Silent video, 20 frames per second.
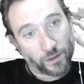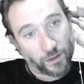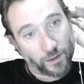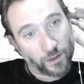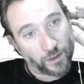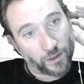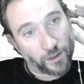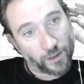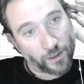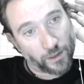
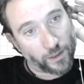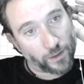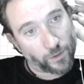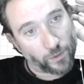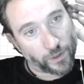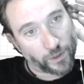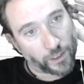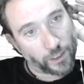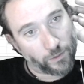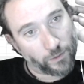I
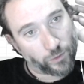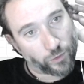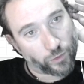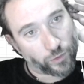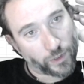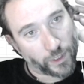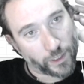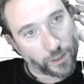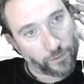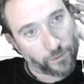want to keep
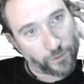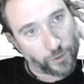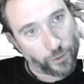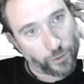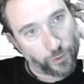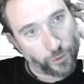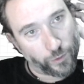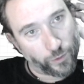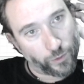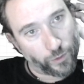track of
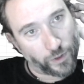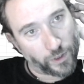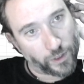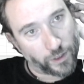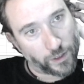you.